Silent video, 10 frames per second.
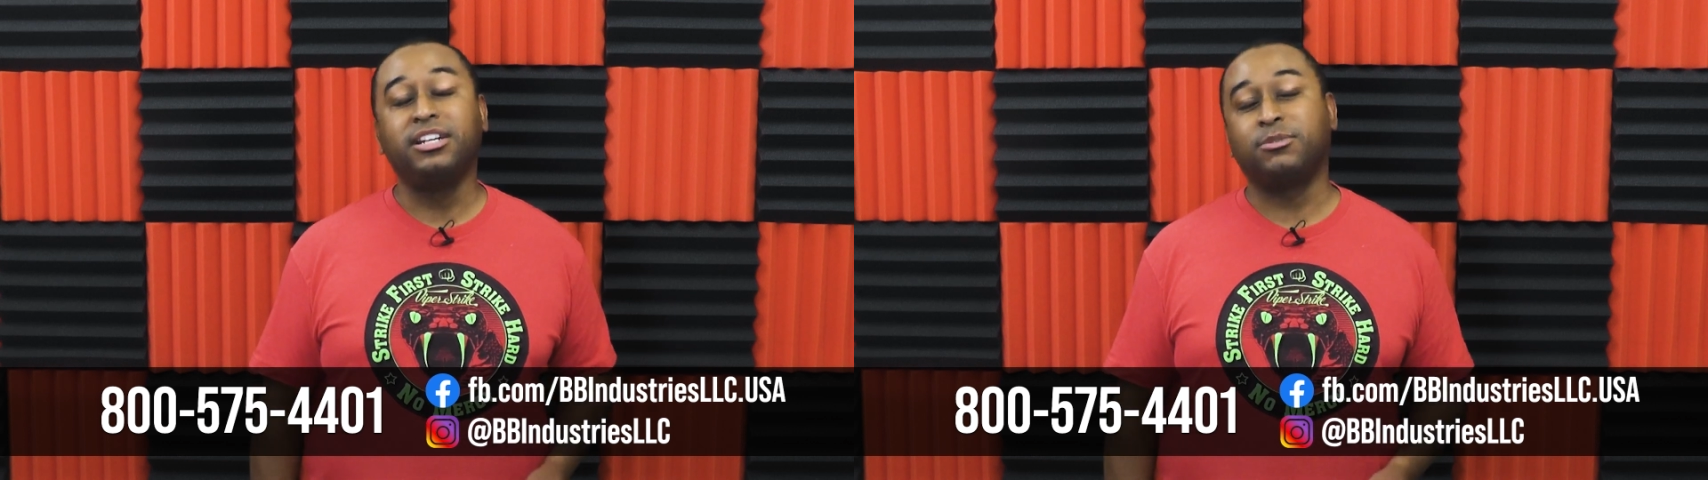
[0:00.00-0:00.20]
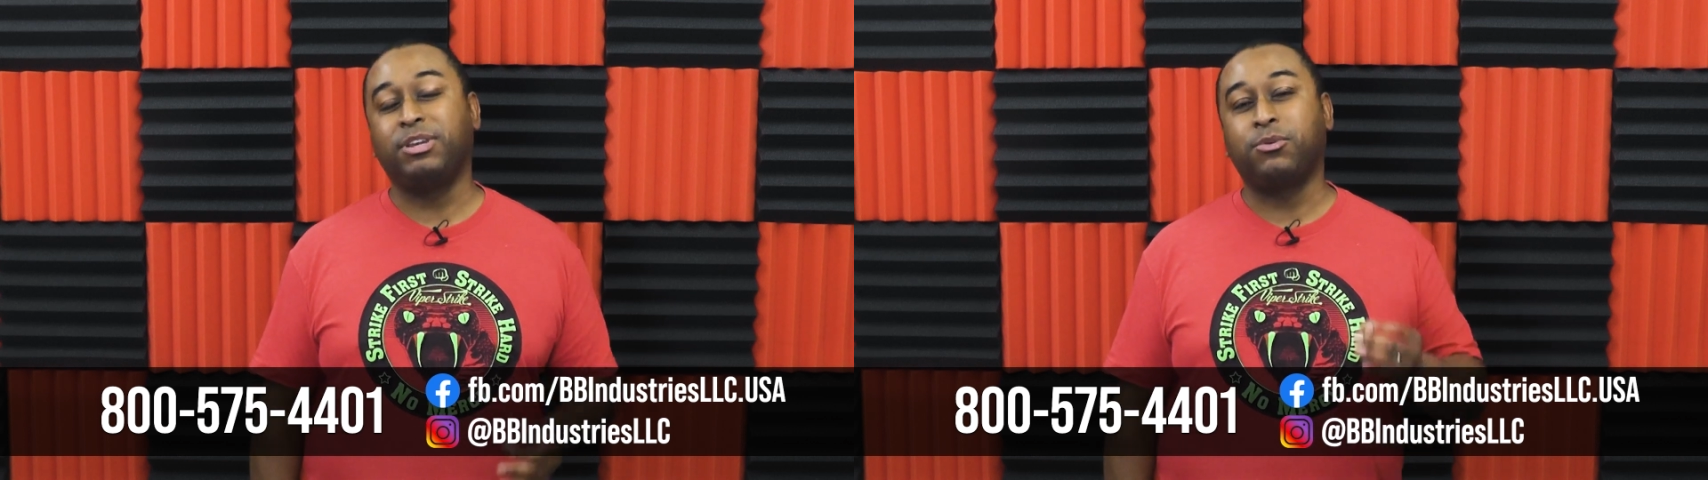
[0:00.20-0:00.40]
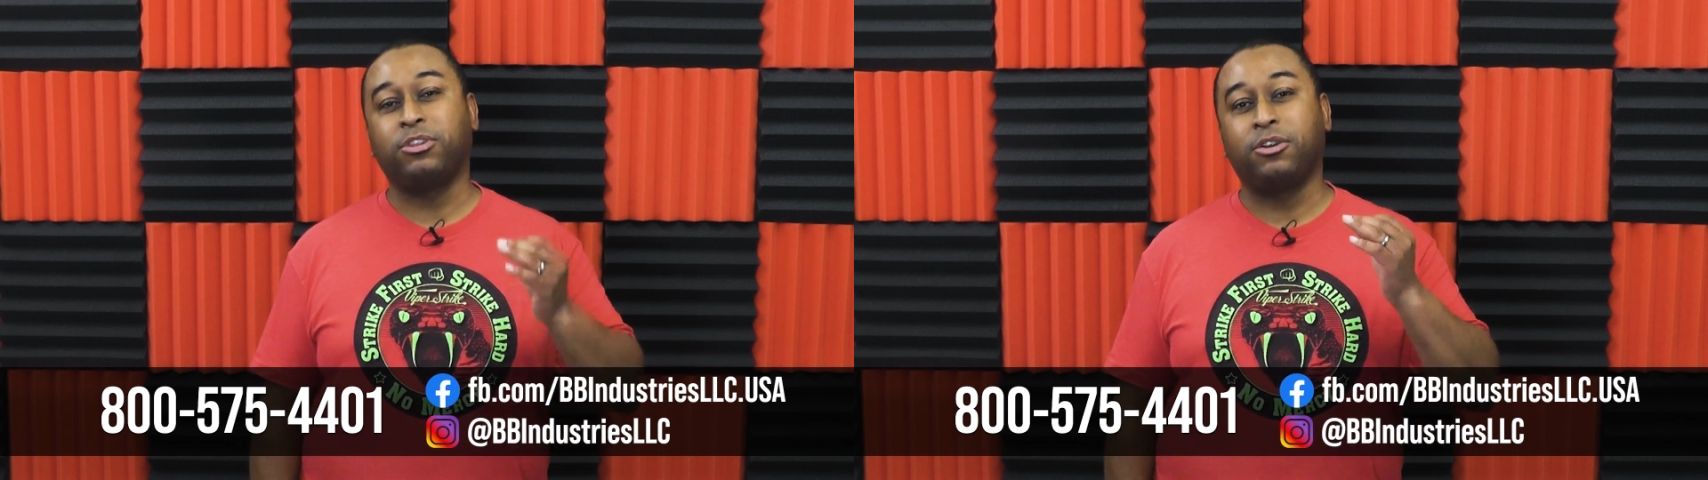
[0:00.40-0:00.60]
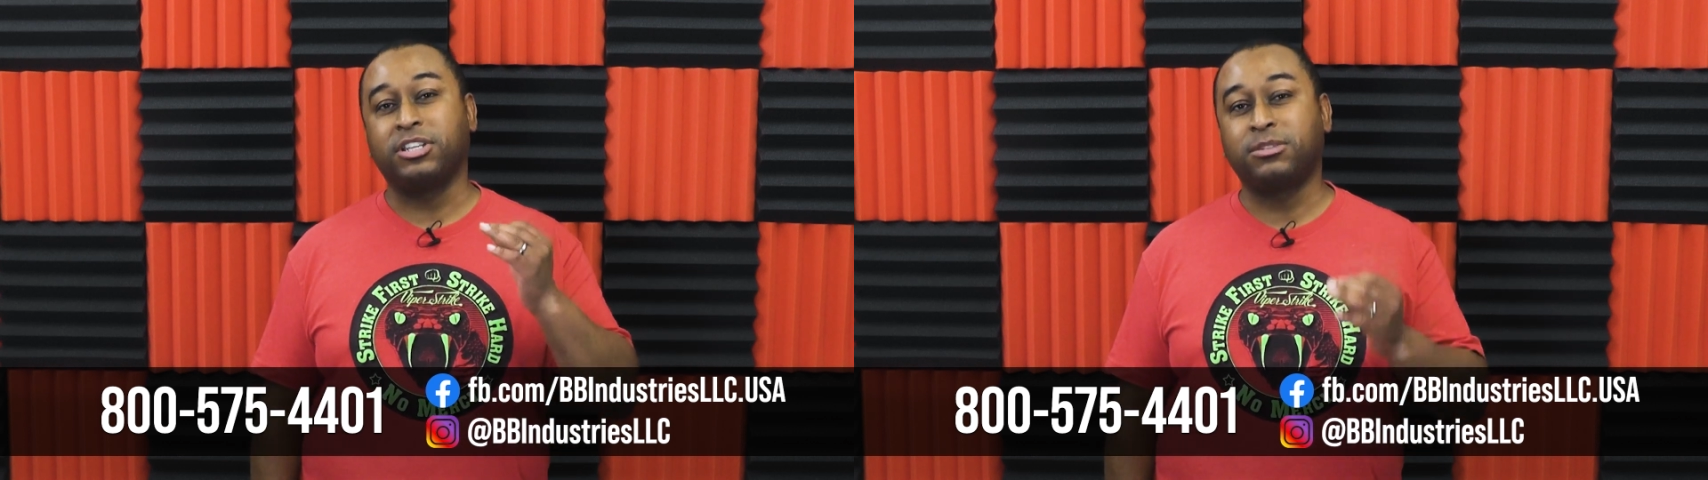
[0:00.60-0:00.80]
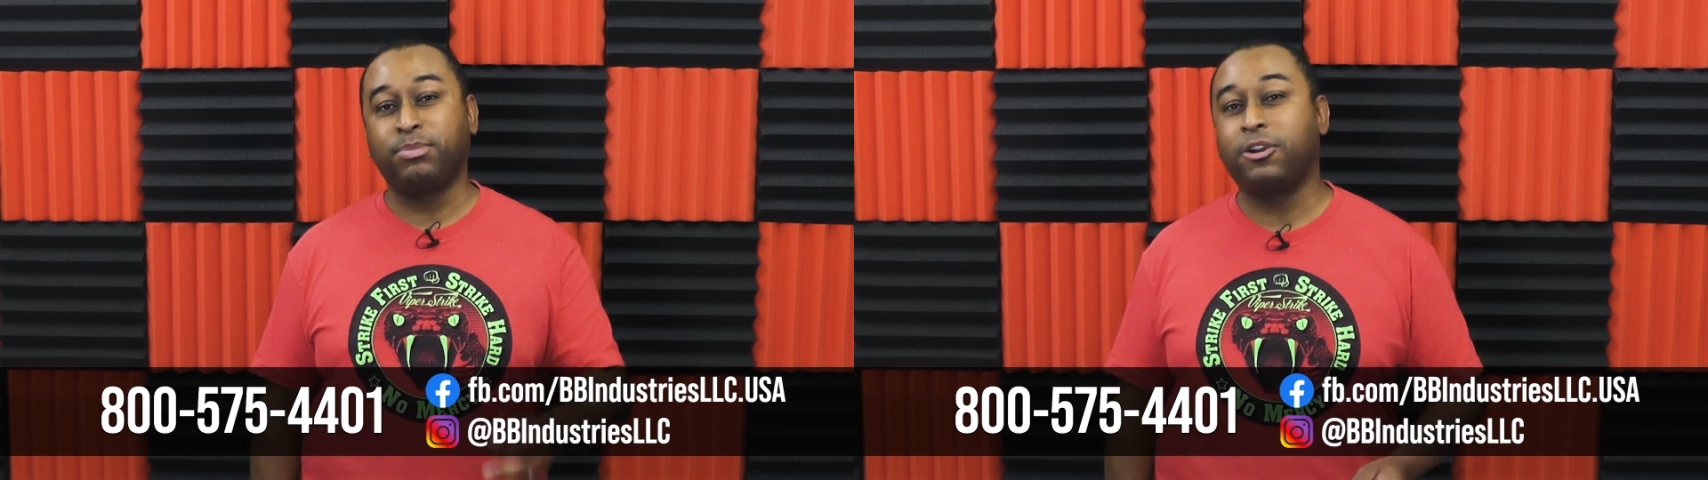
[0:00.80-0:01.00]
to speak with our
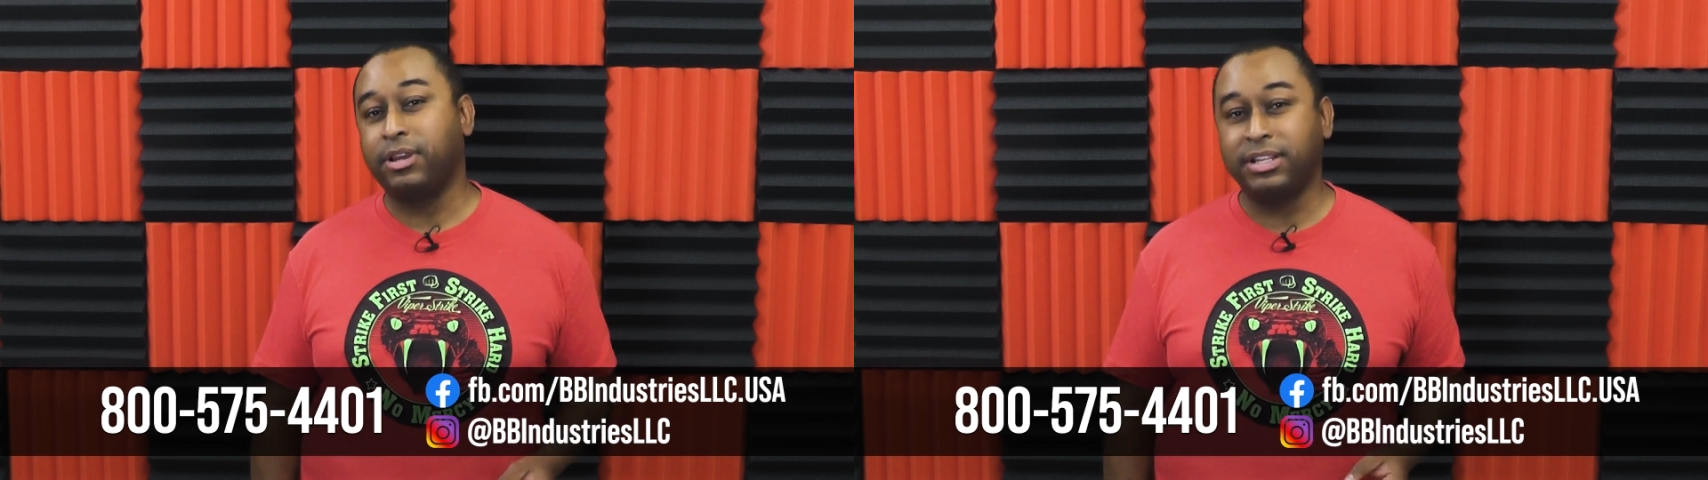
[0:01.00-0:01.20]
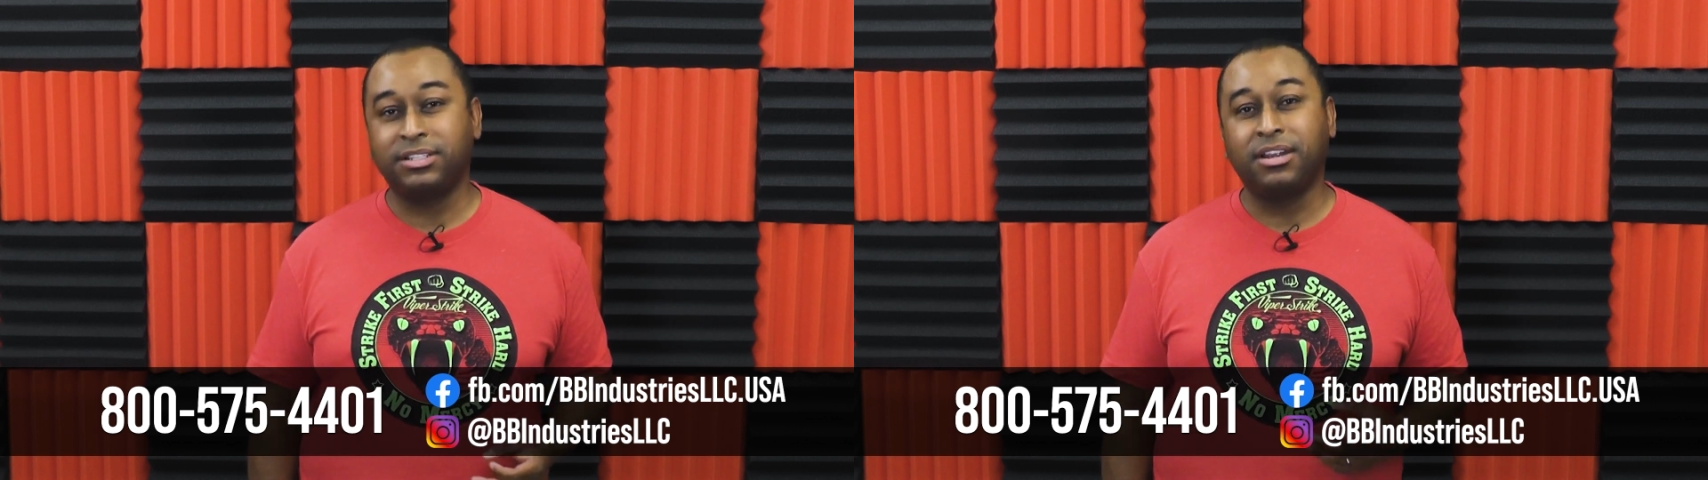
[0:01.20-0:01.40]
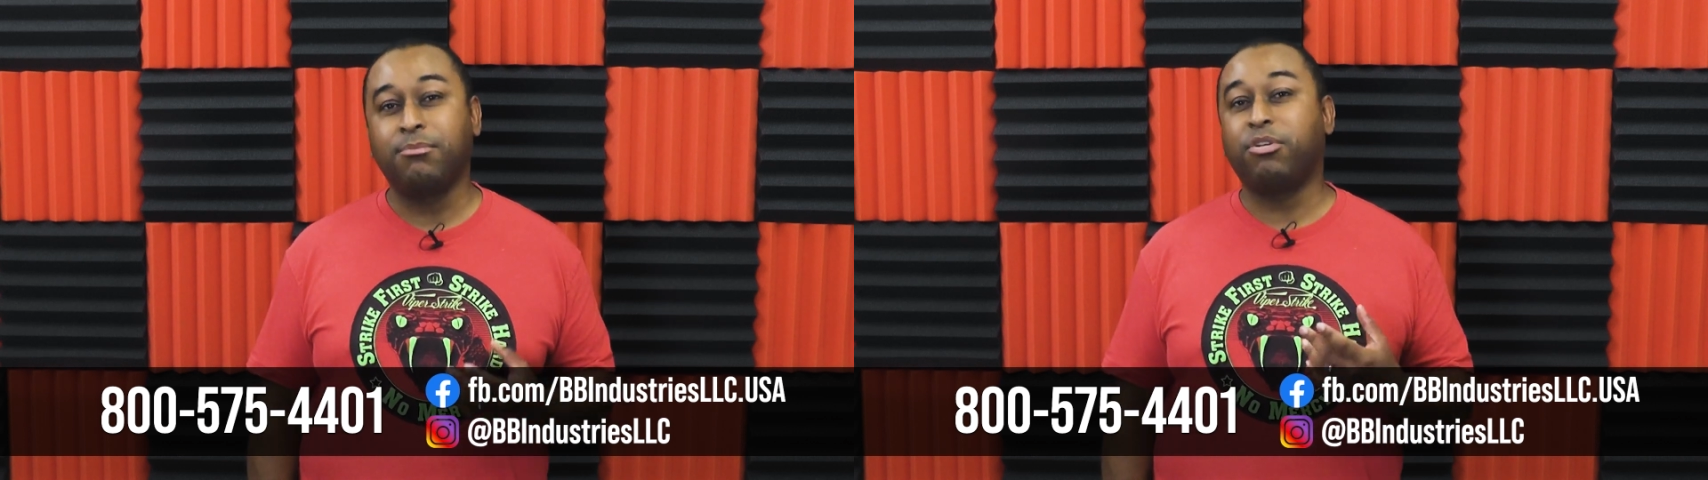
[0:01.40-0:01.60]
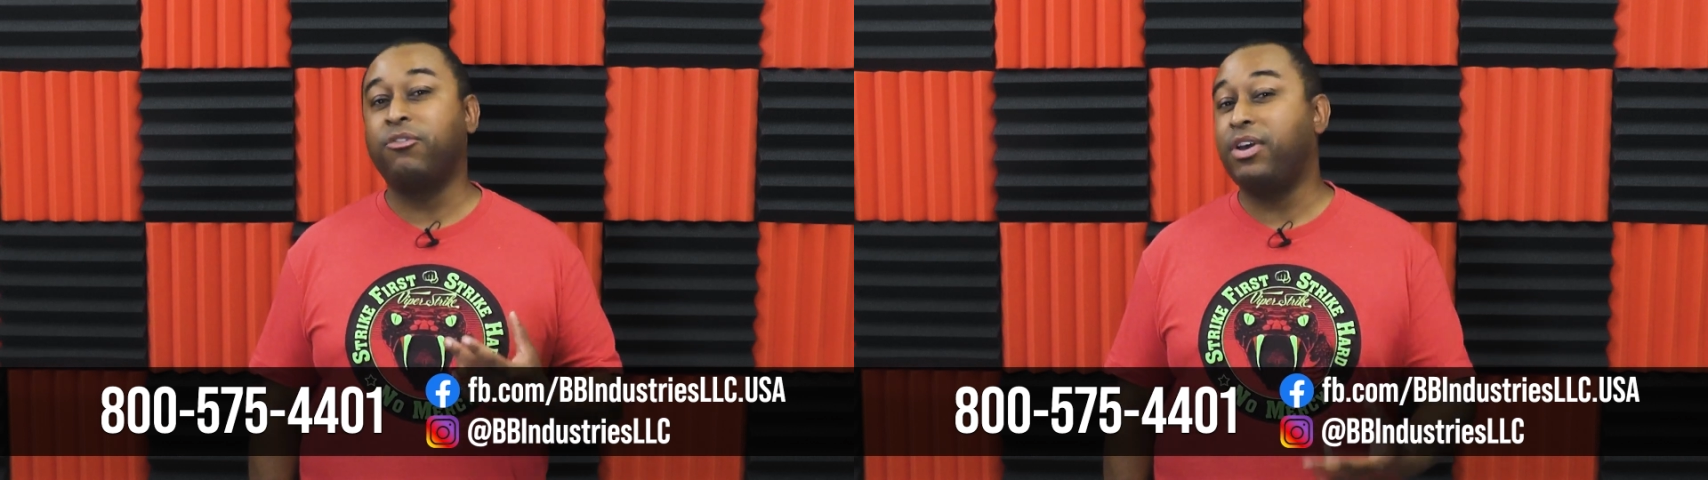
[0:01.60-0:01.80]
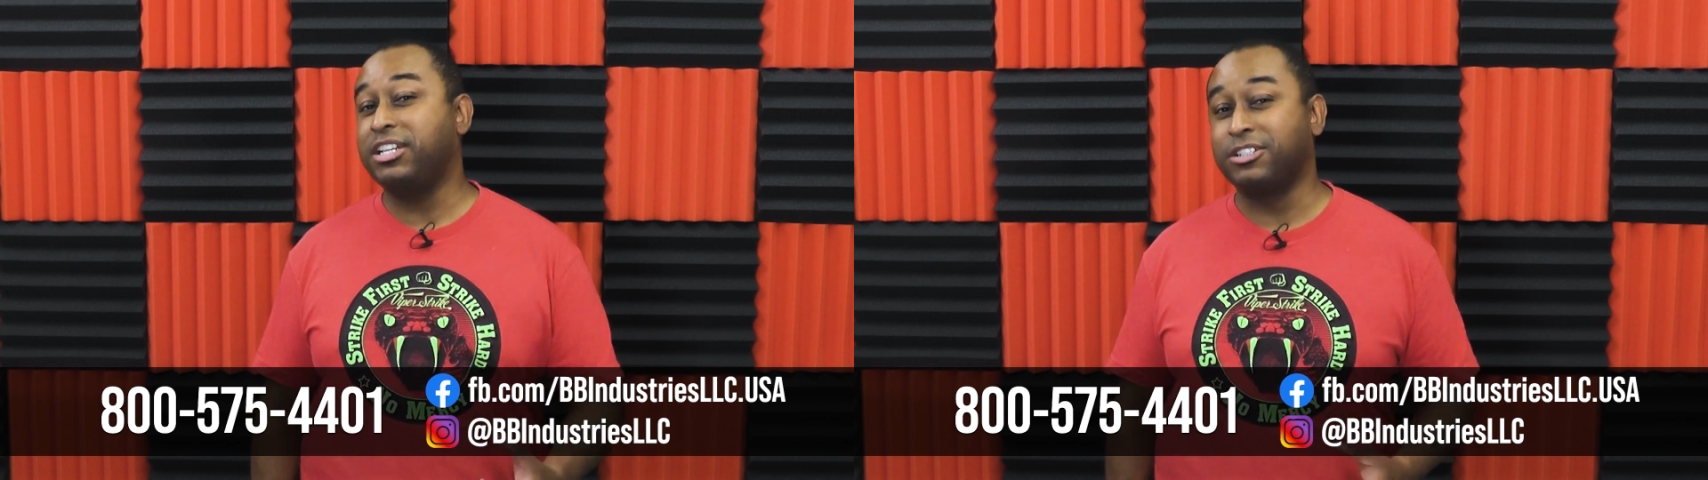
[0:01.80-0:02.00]
experienced and
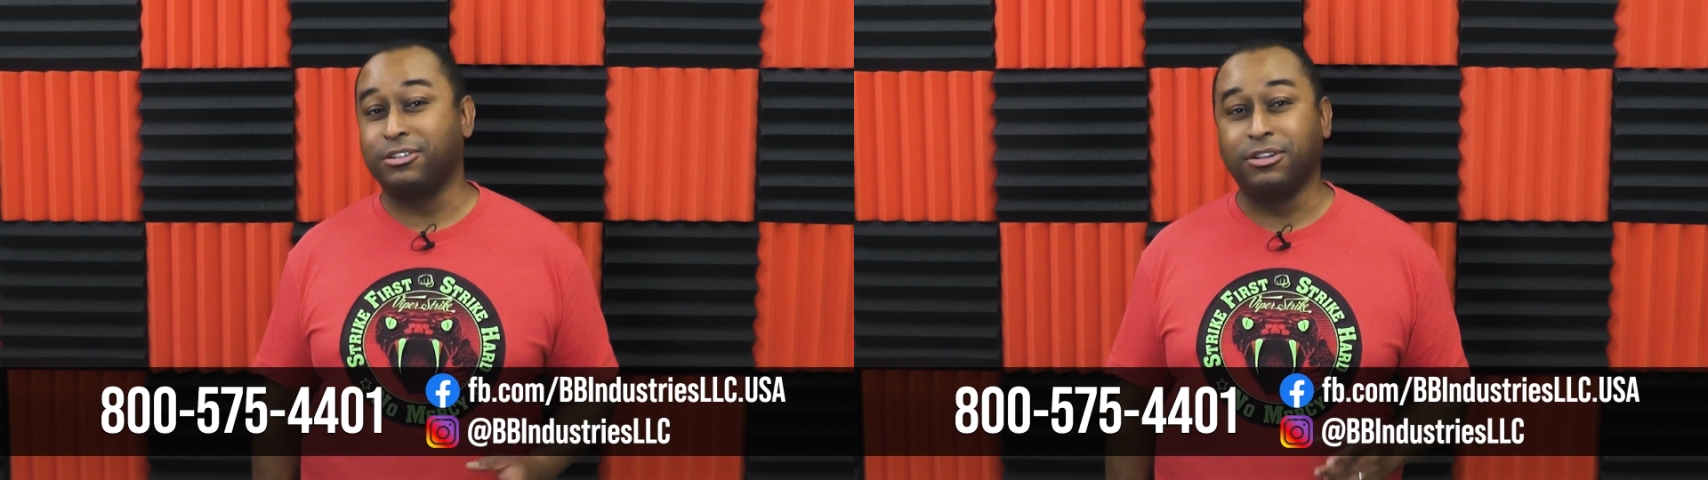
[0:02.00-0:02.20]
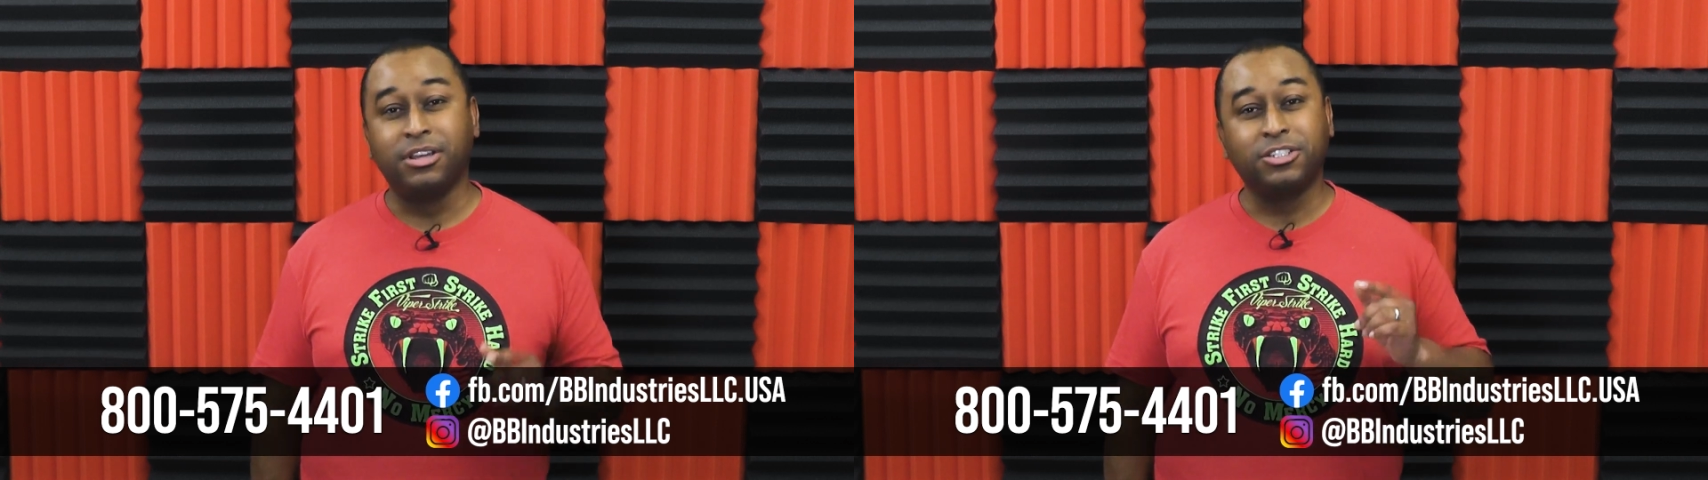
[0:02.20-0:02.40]
professional